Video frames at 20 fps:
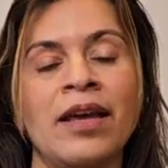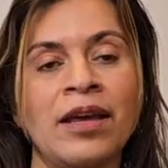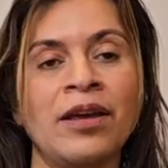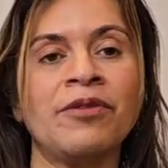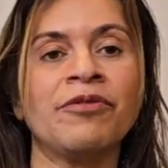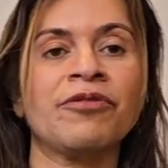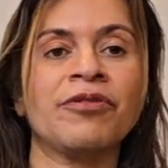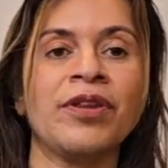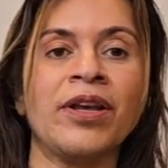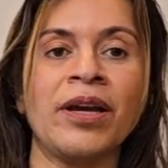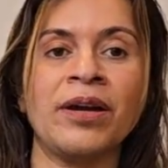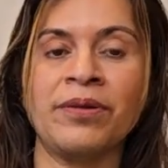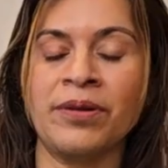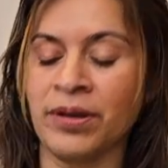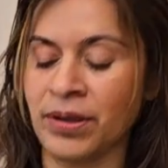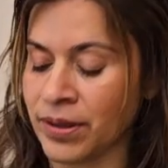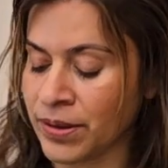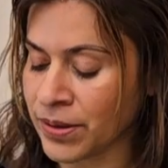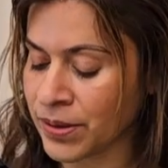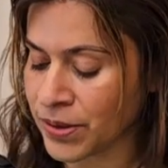if
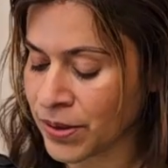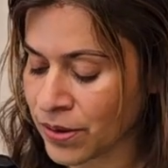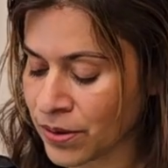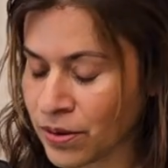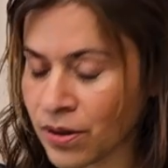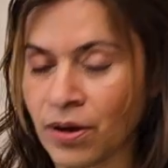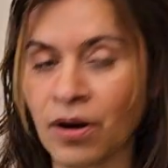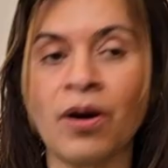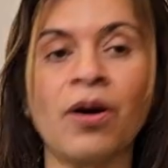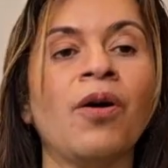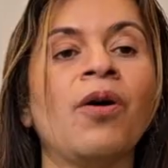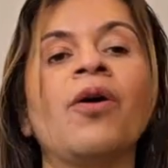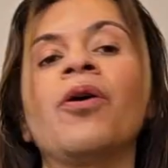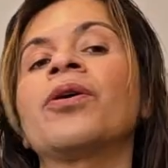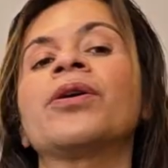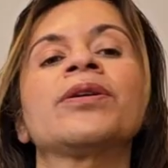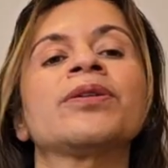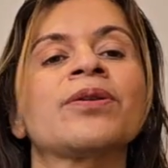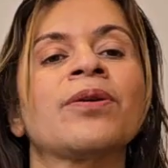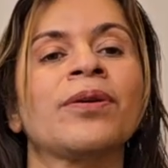there is a
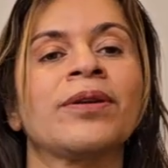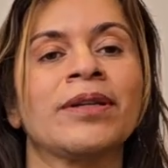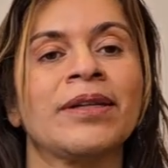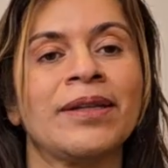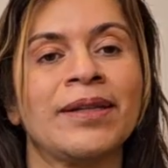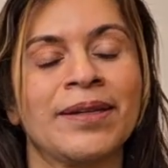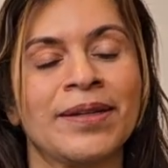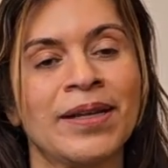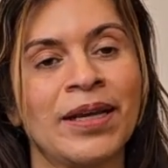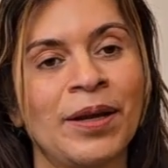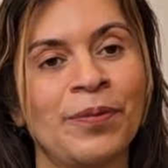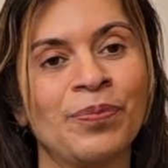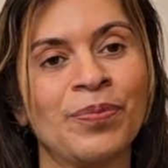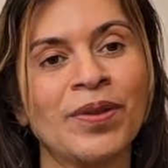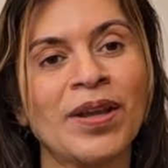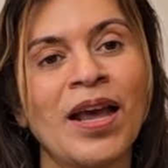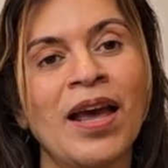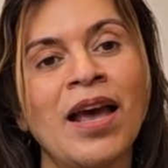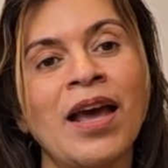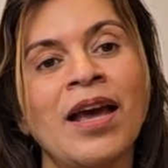horizontal seam.
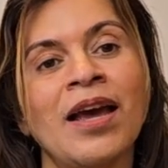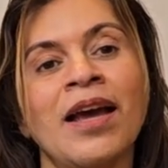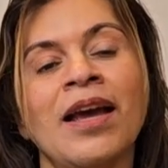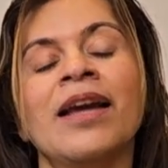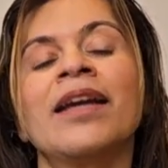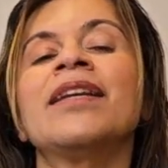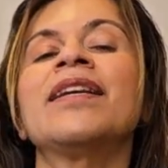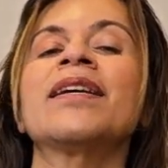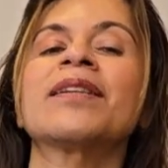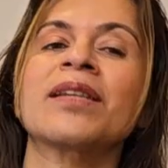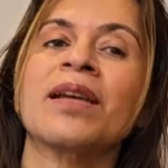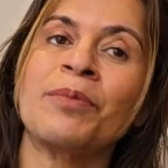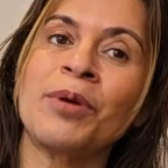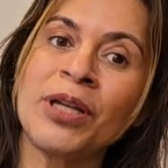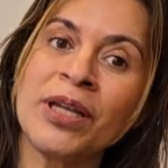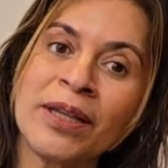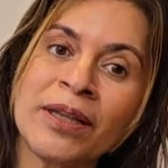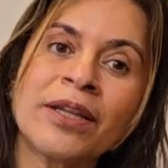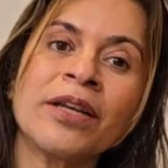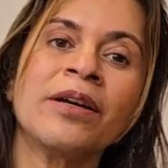Yes, I mean,
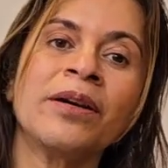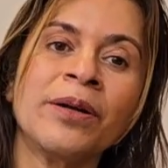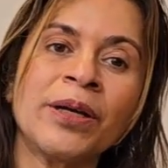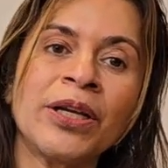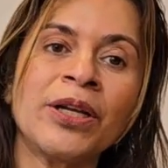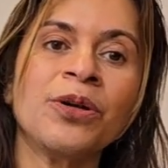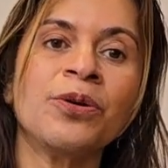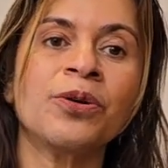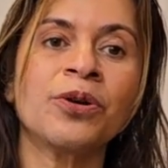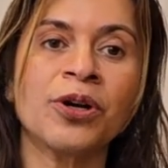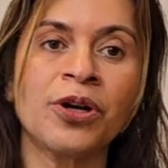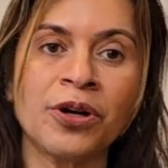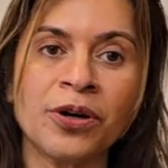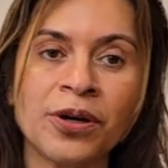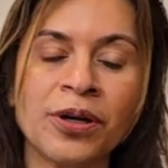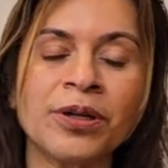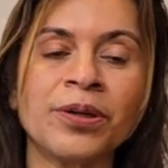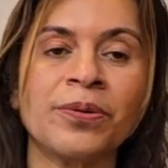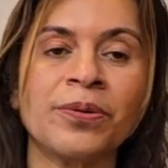in theory, you could